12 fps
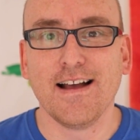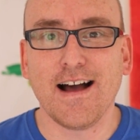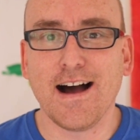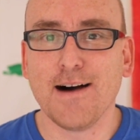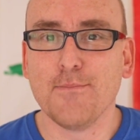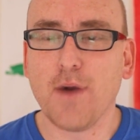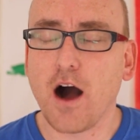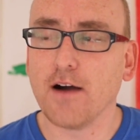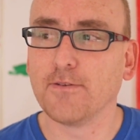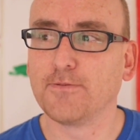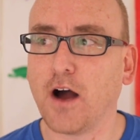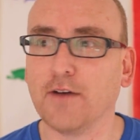
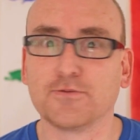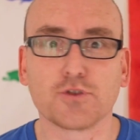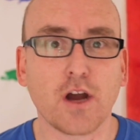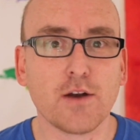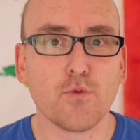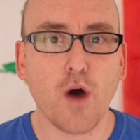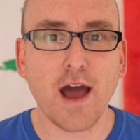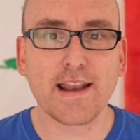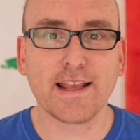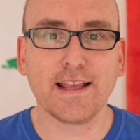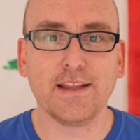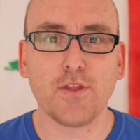I've tried
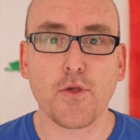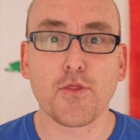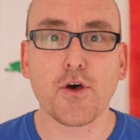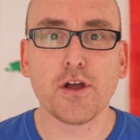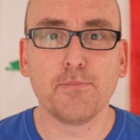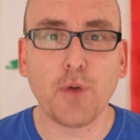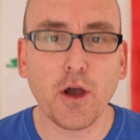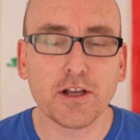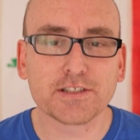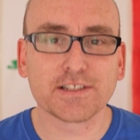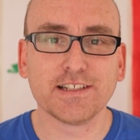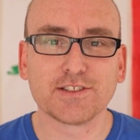writing in the third
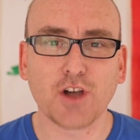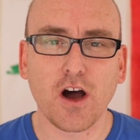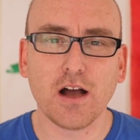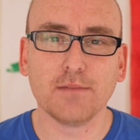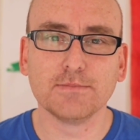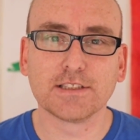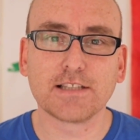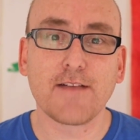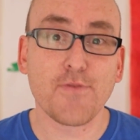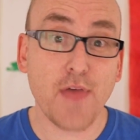person at times.